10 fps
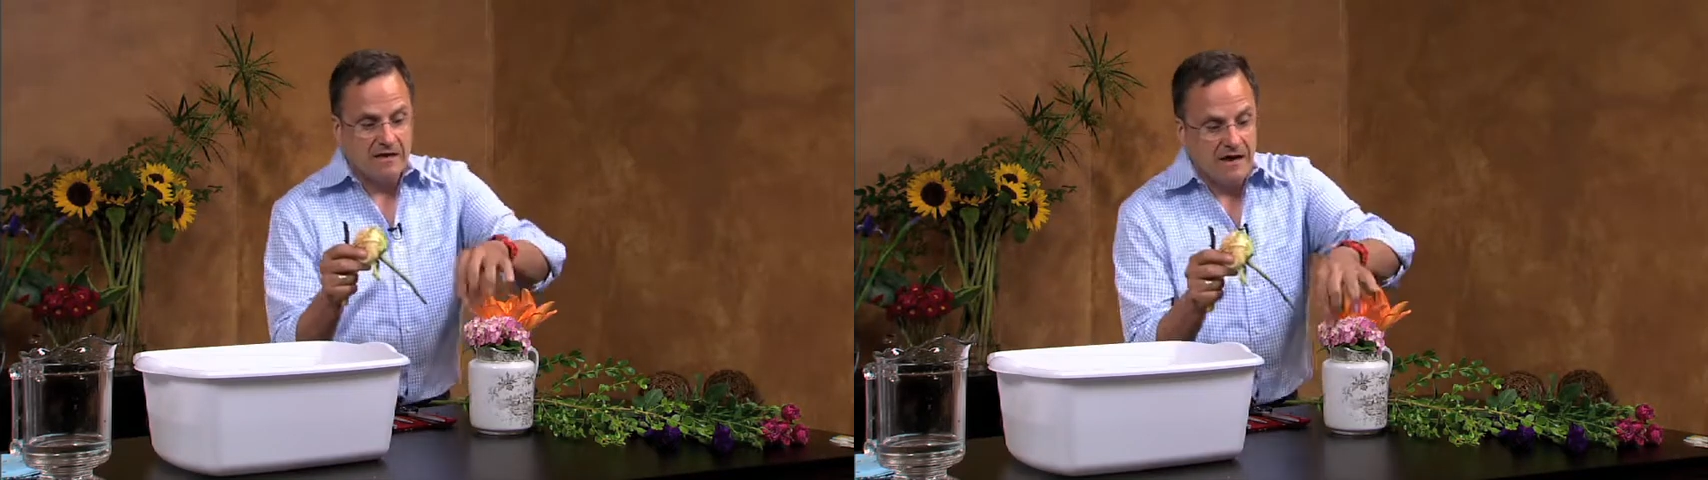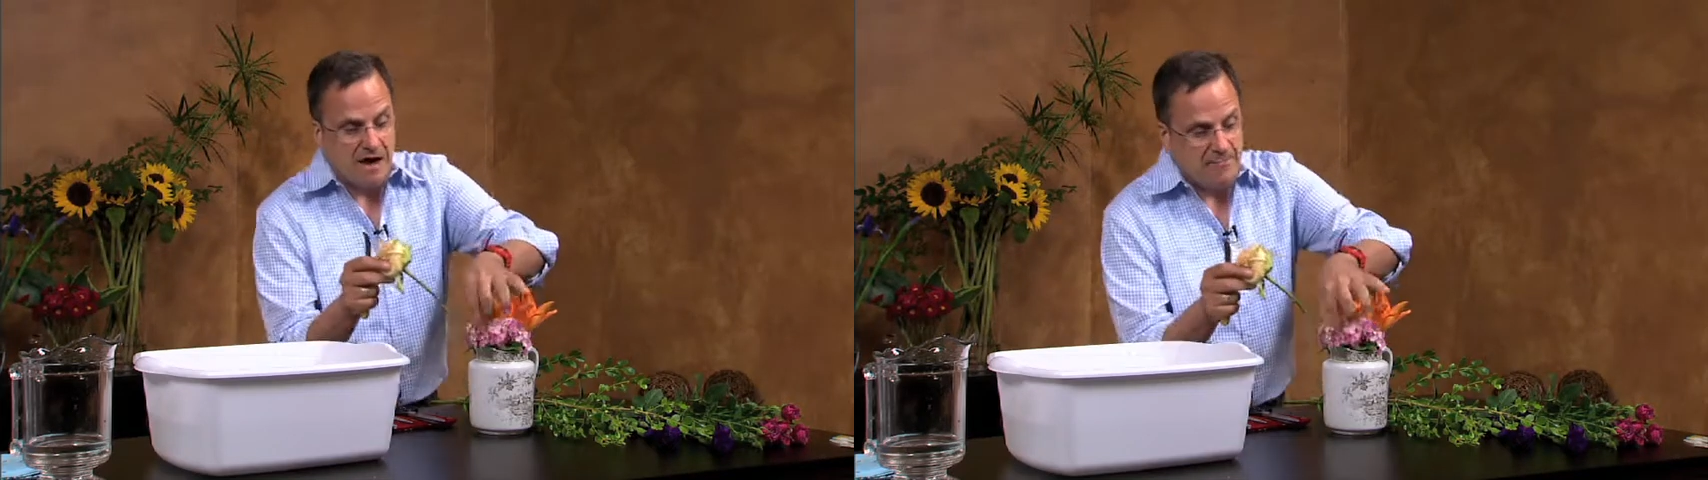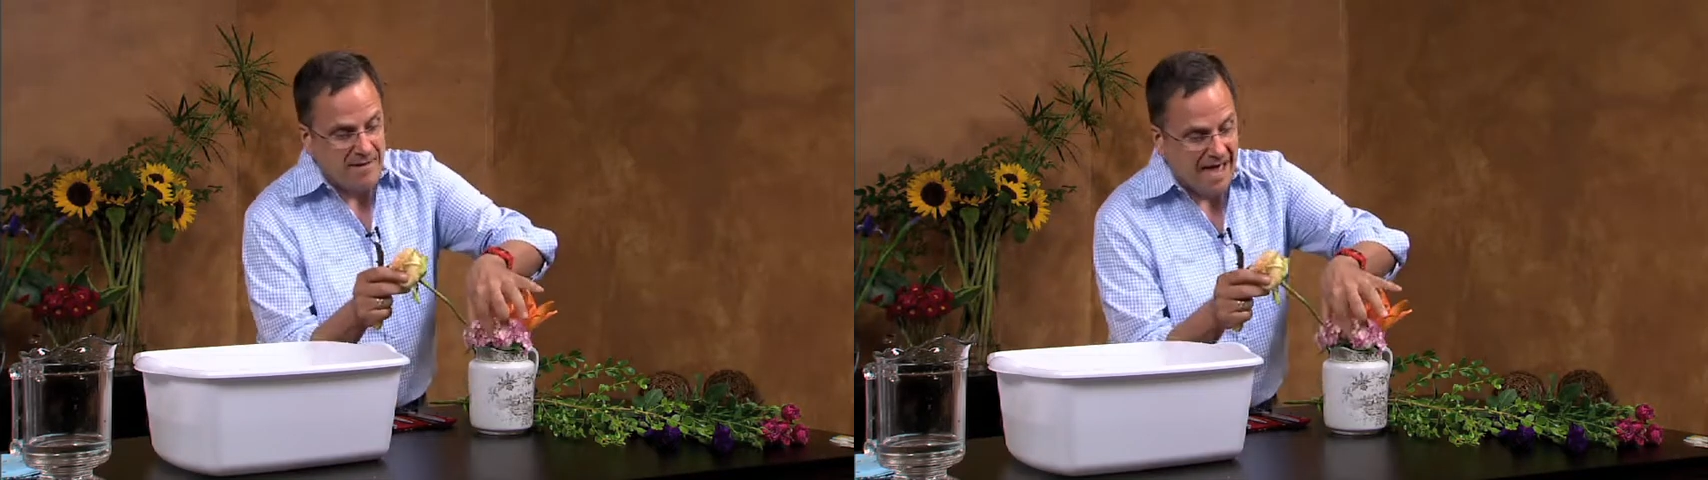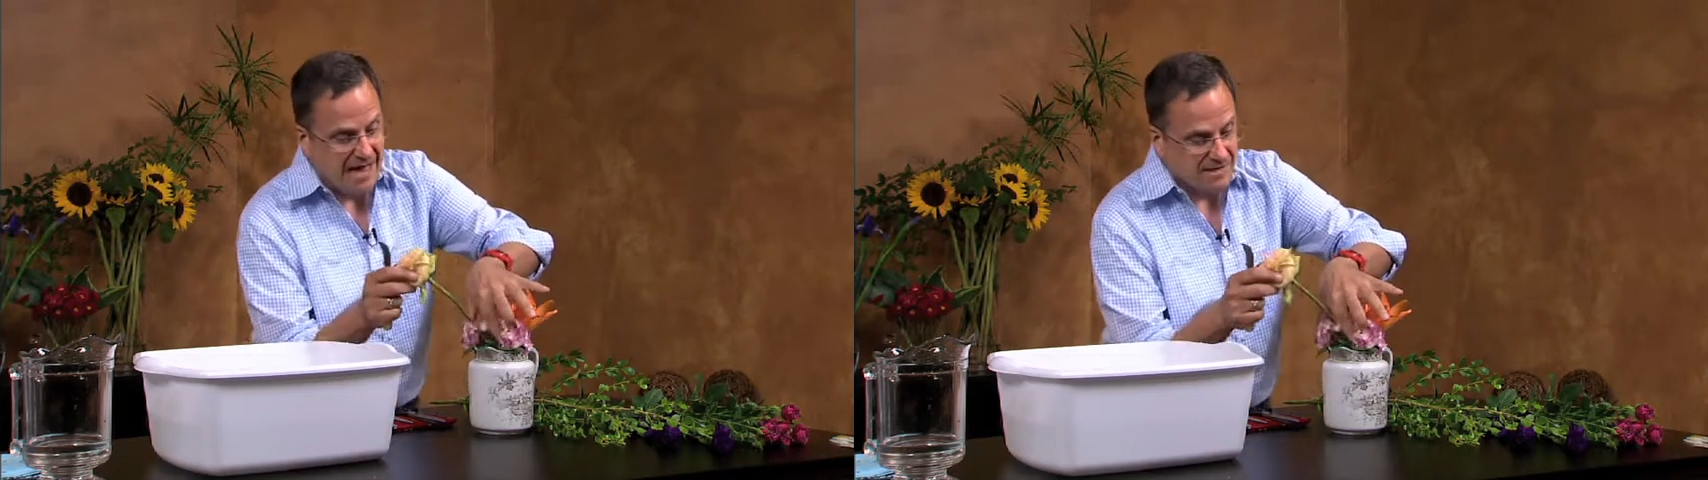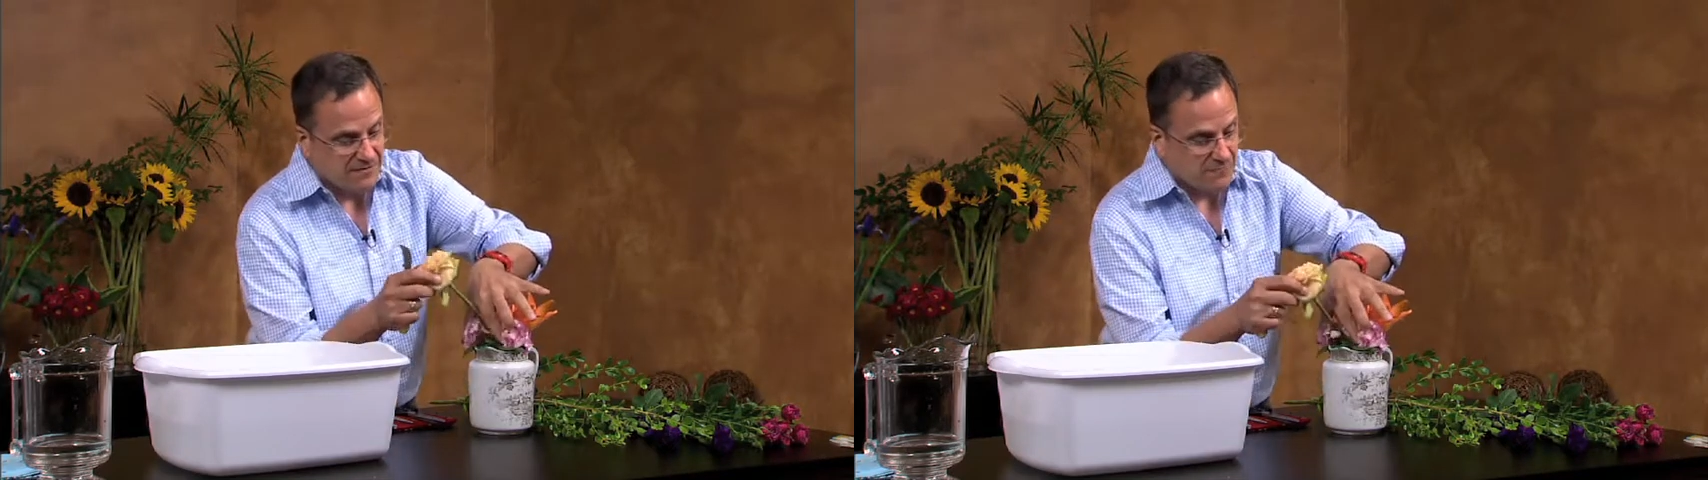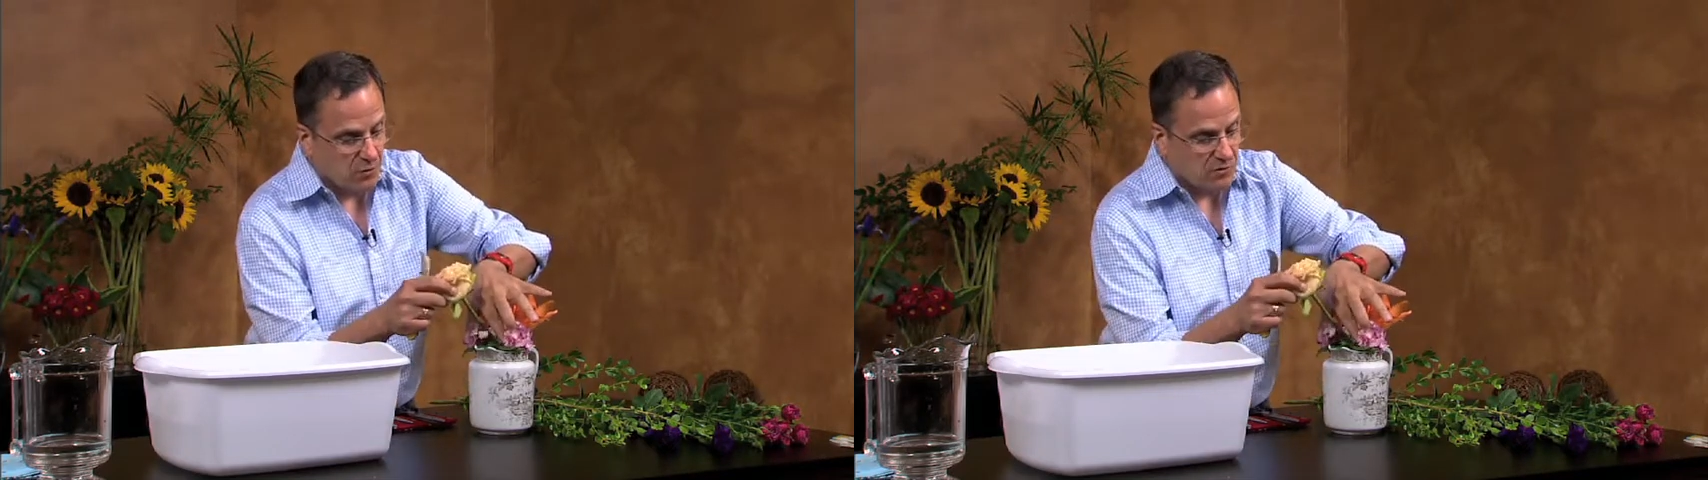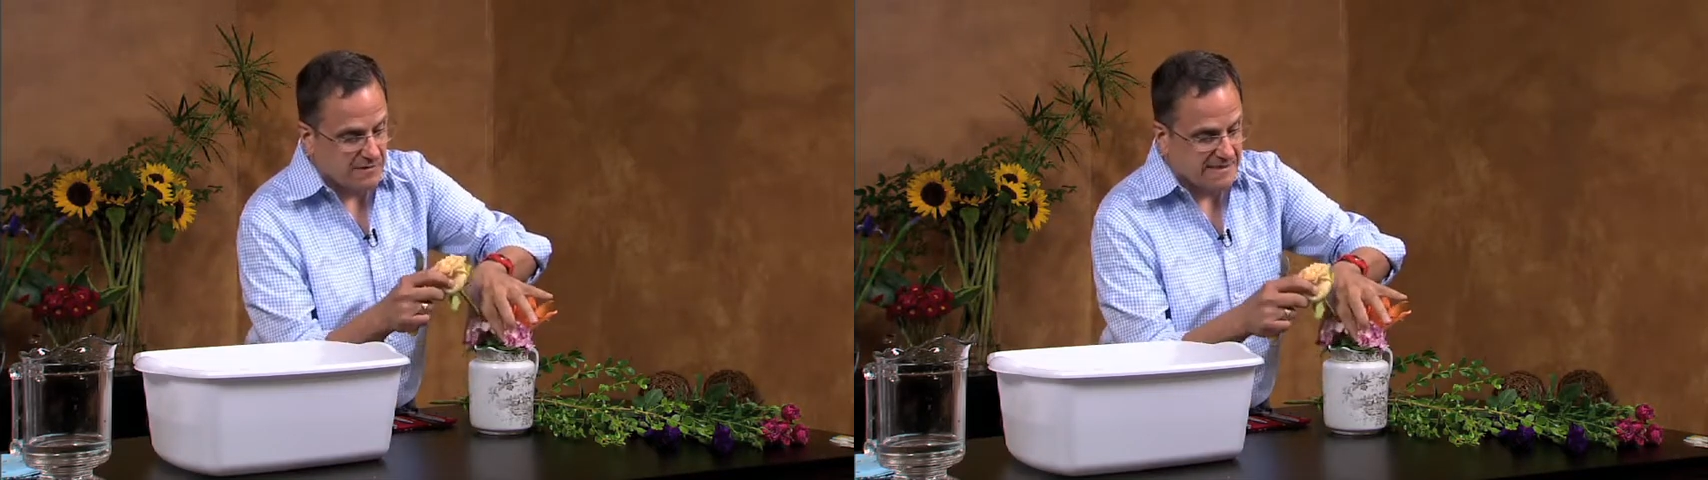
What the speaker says: compact floral